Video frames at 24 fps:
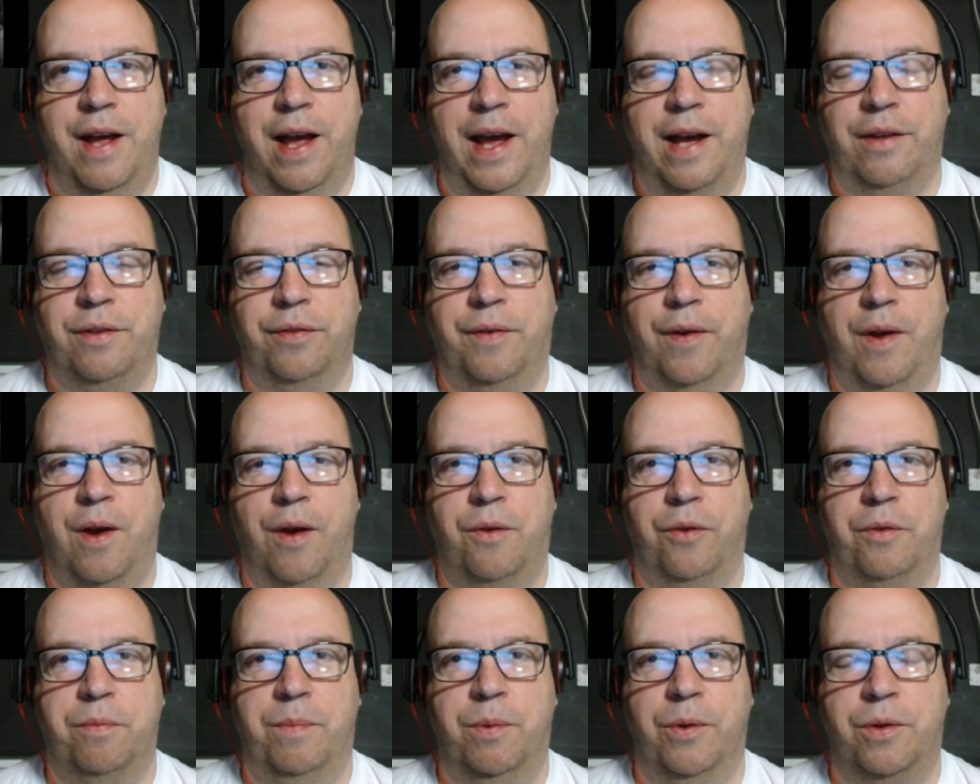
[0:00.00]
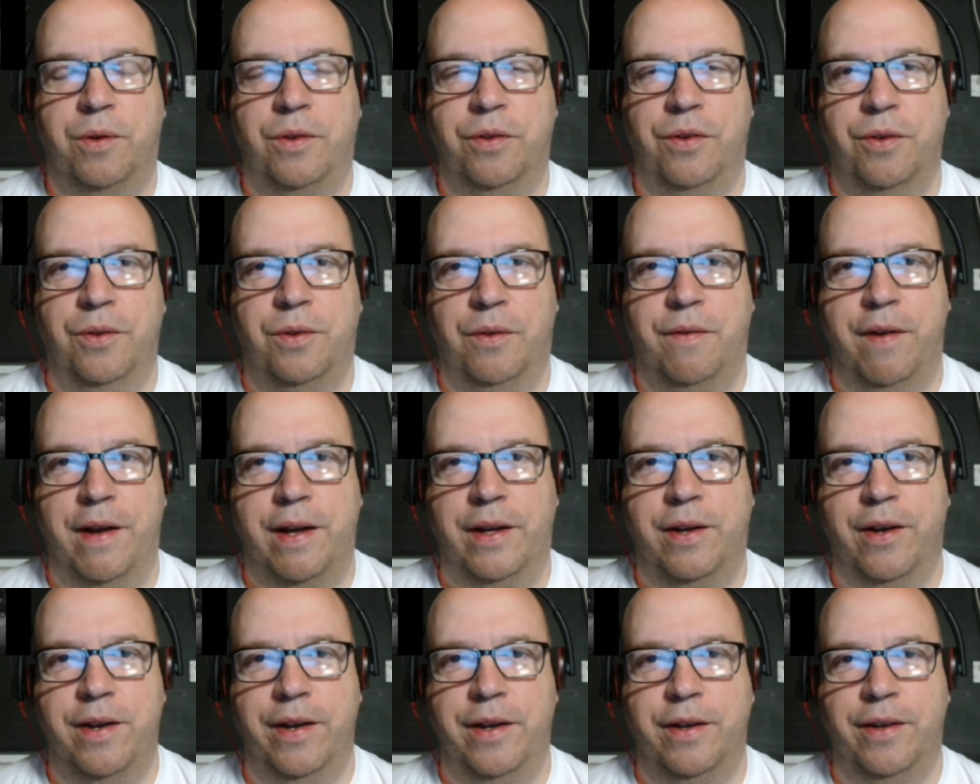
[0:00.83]
X-Files books and all
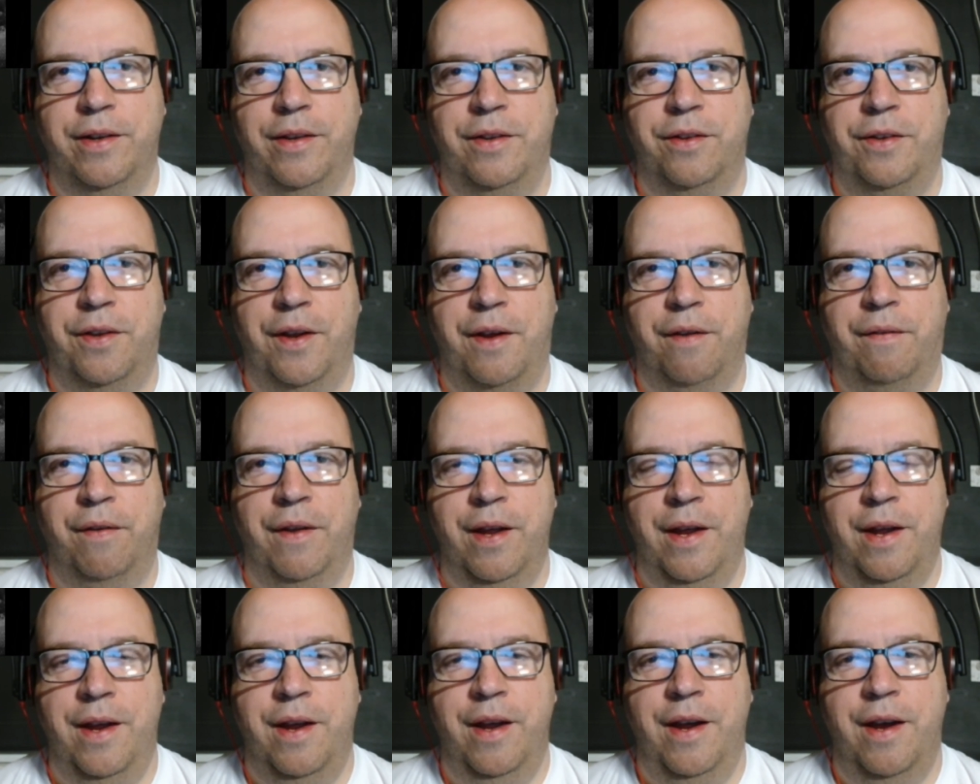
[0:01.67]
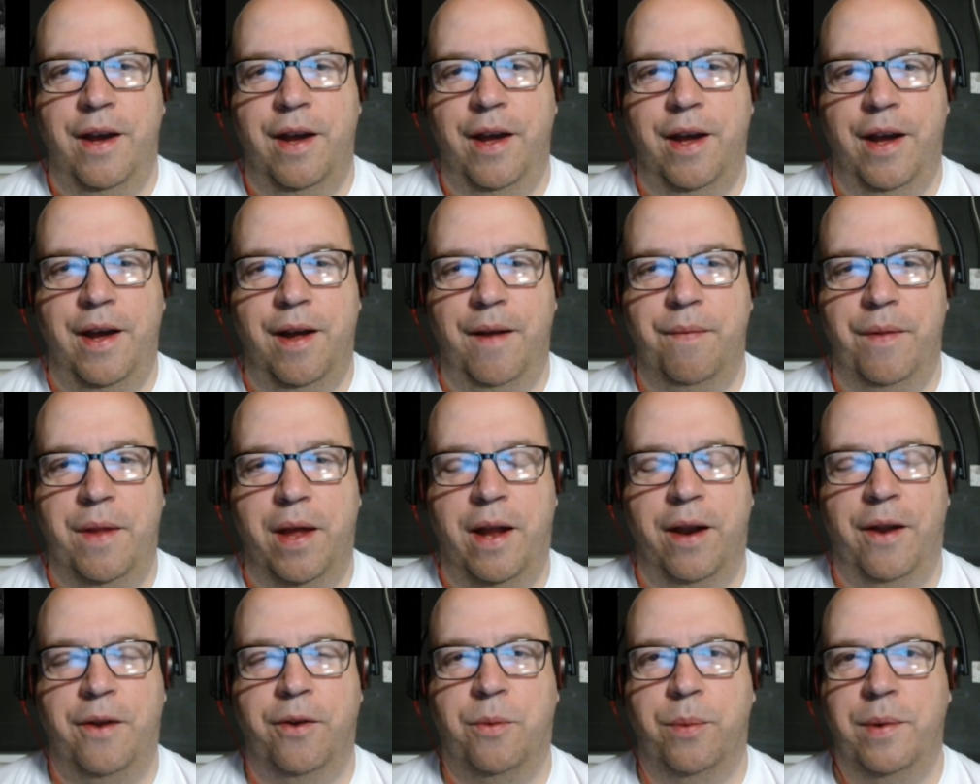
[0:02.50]
that kind of good stuff. And
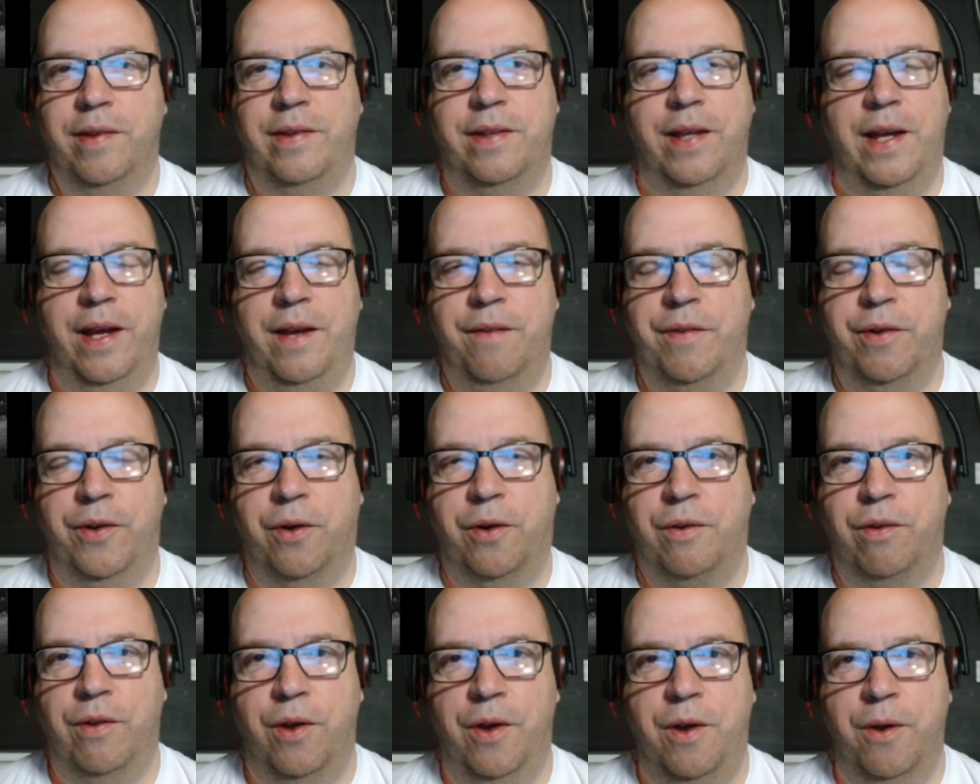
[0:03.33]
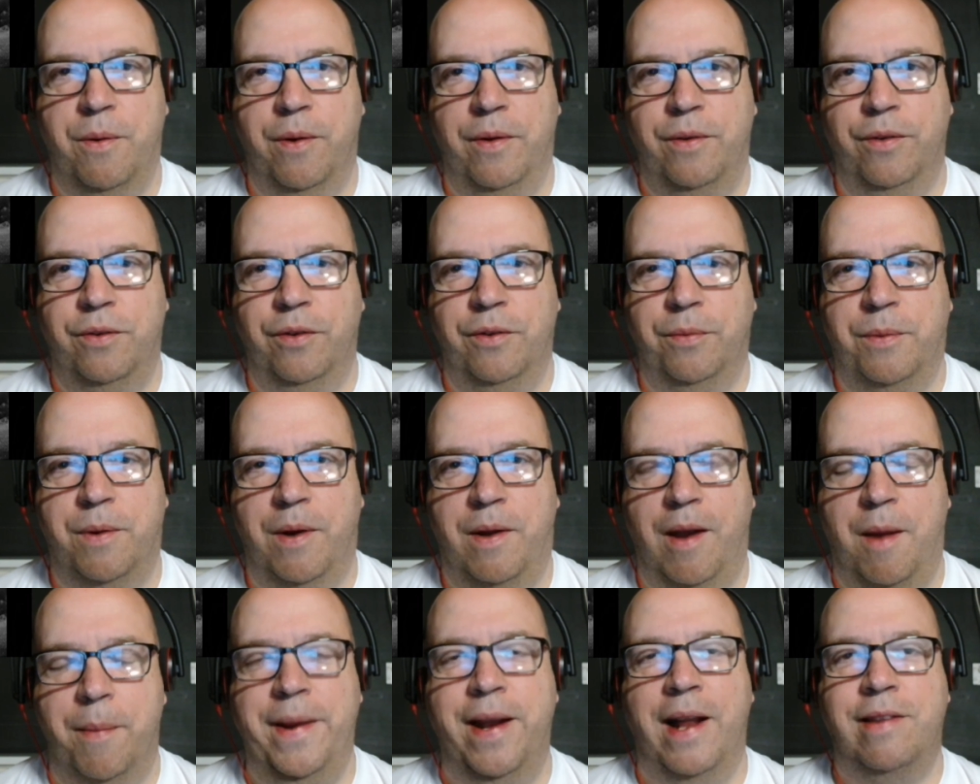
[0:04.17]
I'd always see the Doctor Who ones as
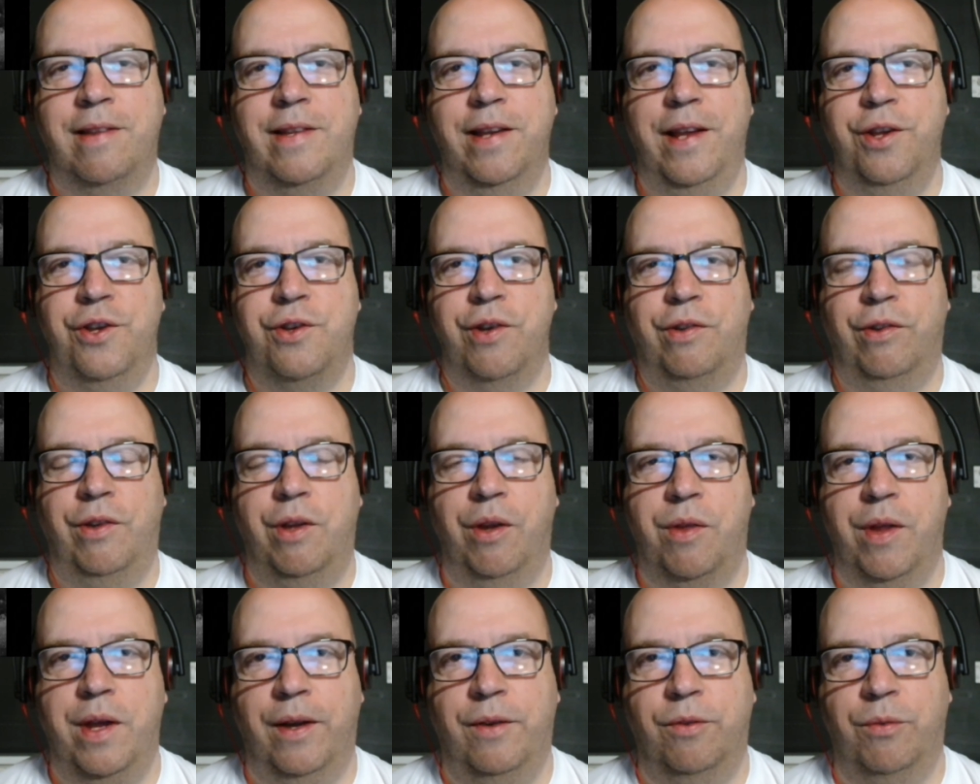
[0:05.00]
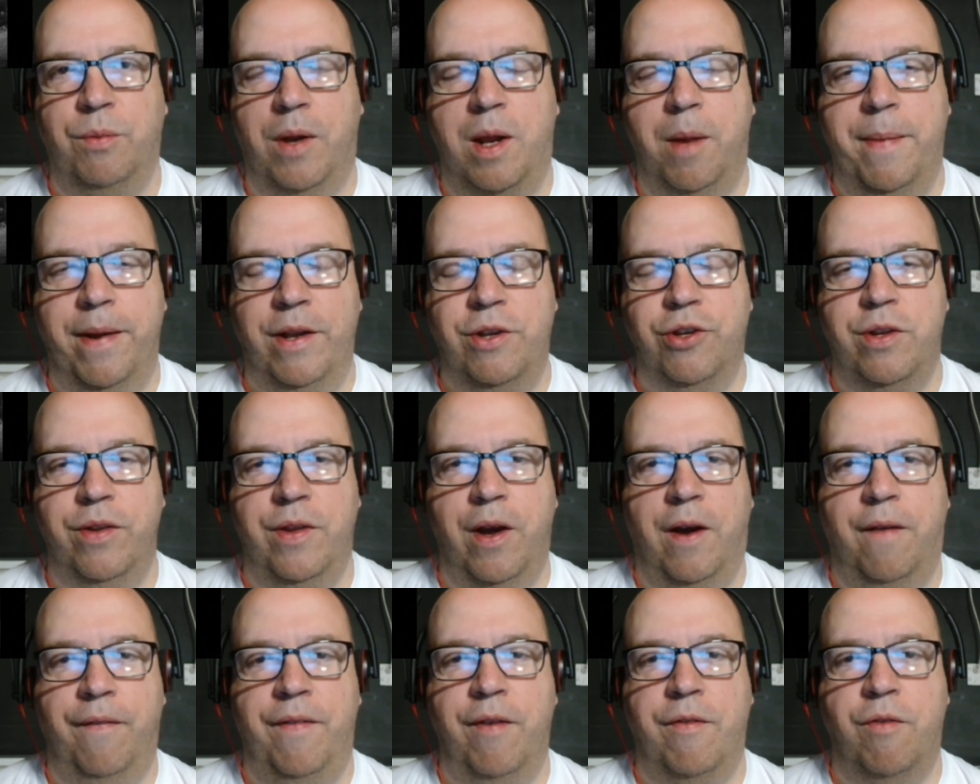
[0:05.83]
well. I mean, that's an interesting thing as well. I mentioned
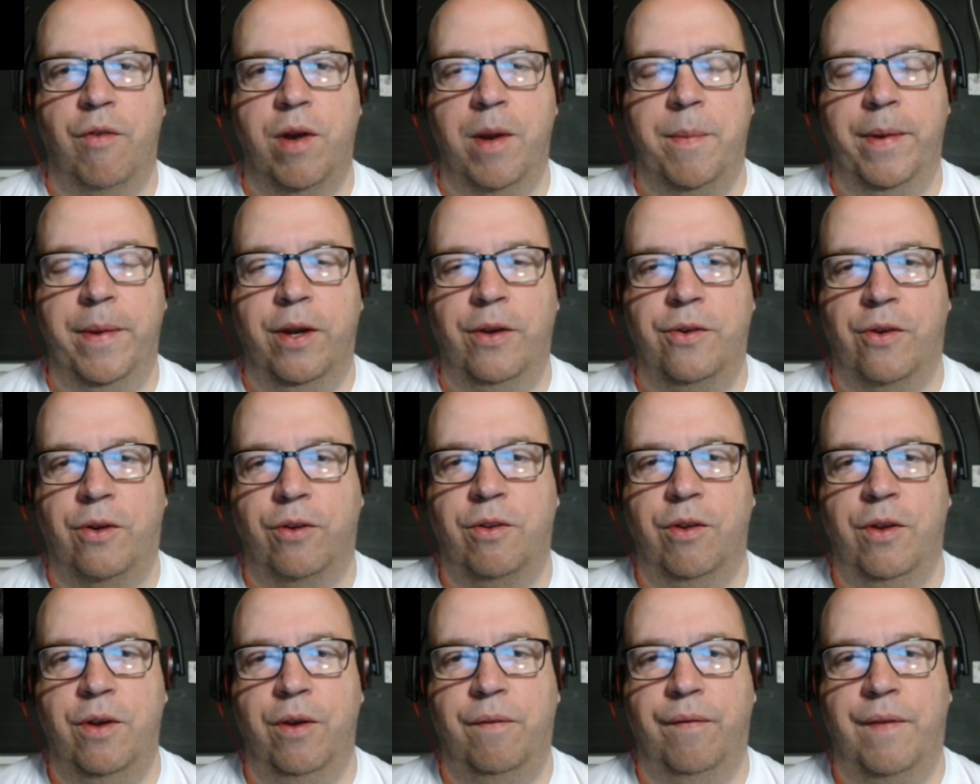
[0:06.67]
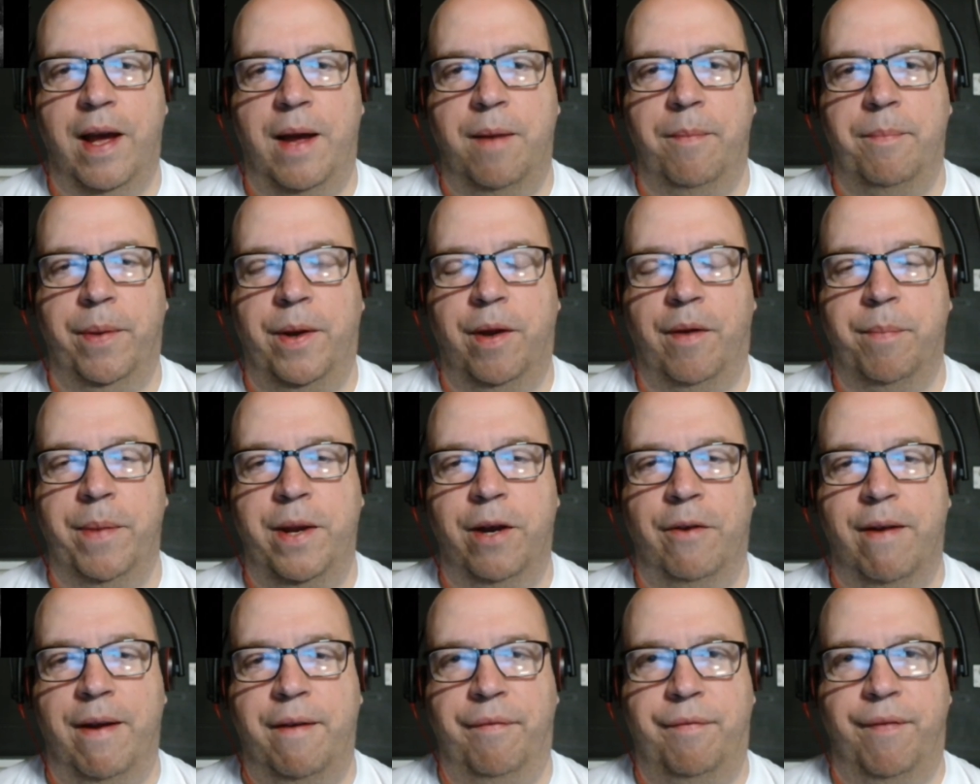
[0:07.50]
that I've never really been a Doctor Who fan, but I've
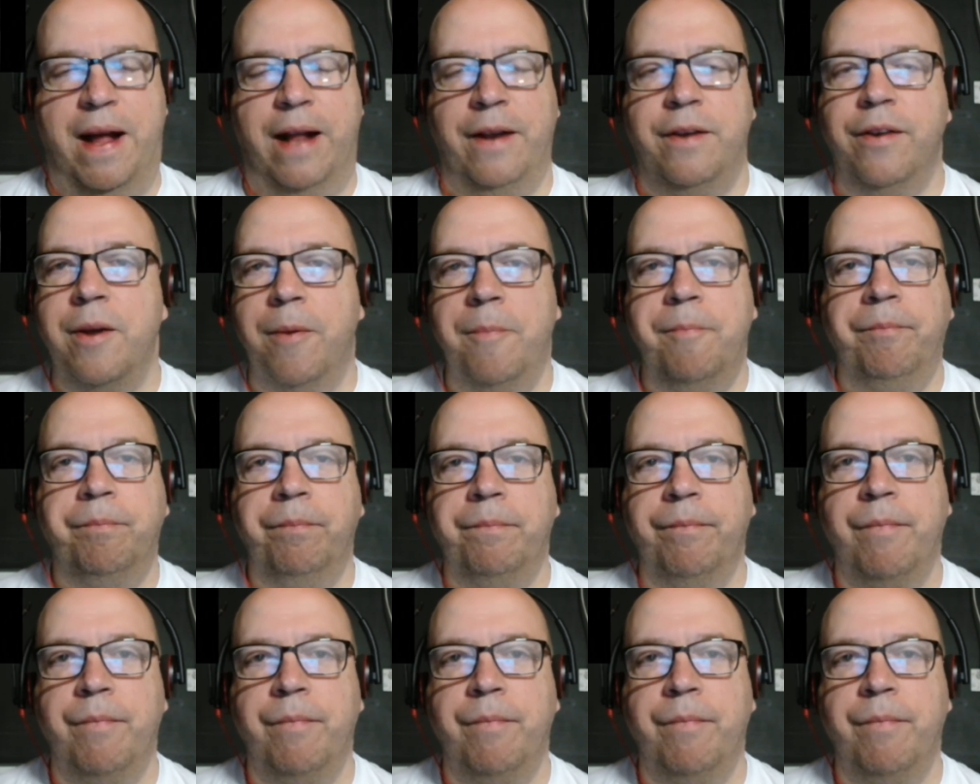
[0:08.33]
been around fandom